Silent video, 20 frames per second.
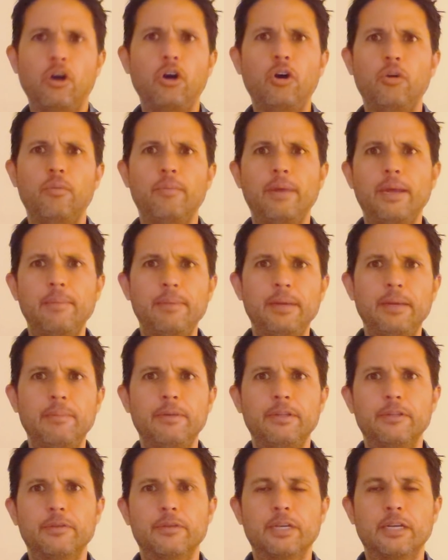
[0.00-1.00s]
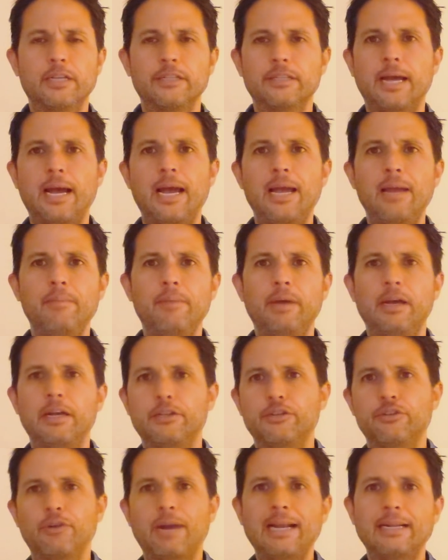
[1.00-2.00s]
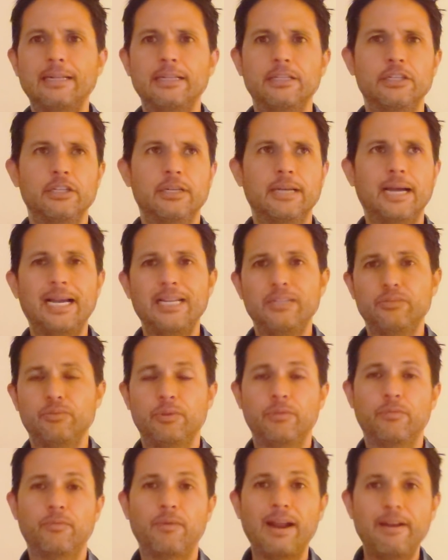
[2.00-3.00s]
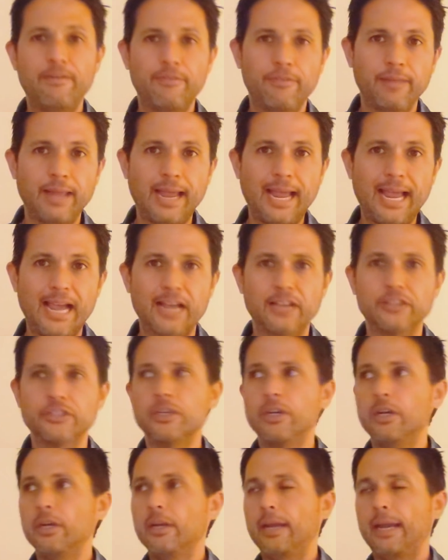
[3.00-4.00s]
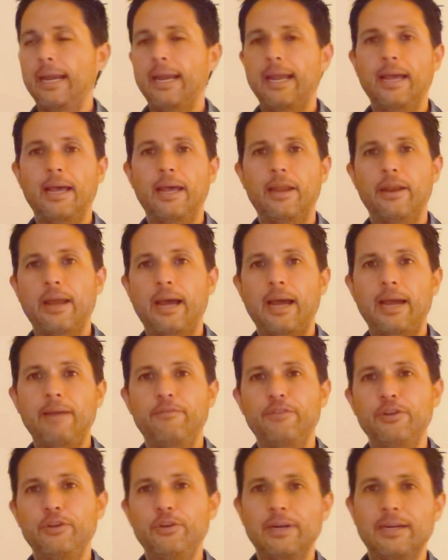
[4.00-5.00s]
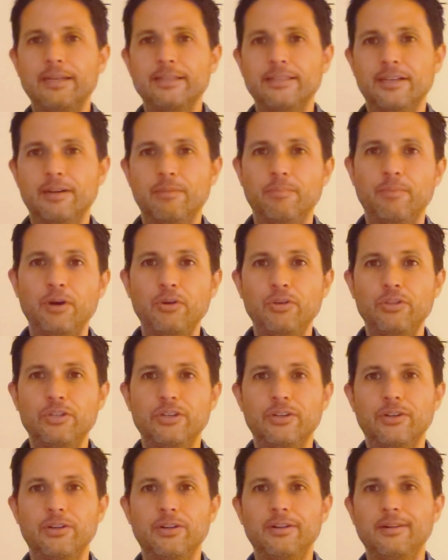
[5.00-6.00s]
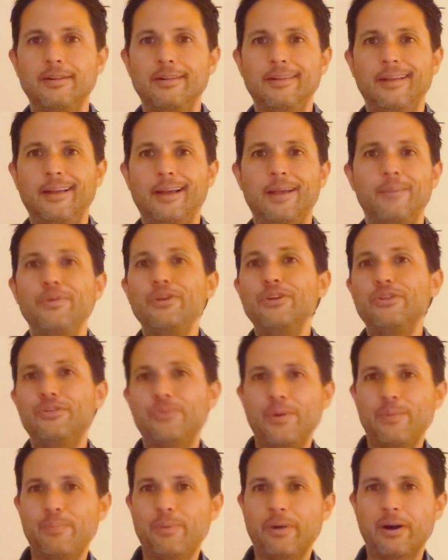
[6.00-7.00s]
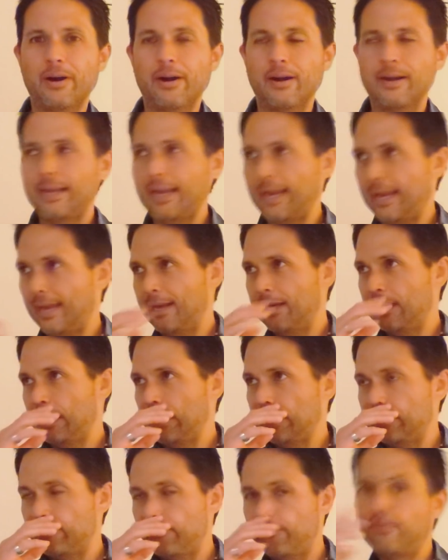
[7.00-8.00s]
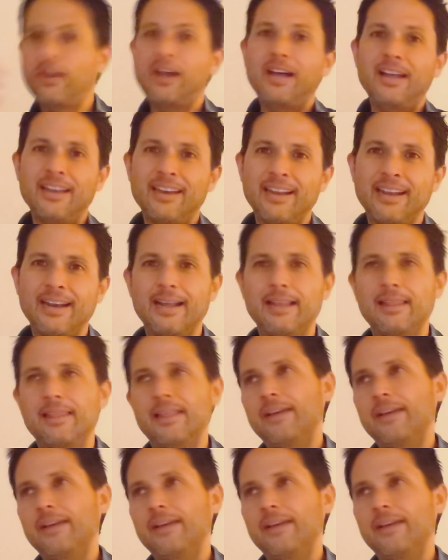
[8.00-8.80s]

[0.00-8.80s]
Oh, maybe it's because I'm attracted to guys with red flags and I view it as an emotional amusement park, and it's fun and I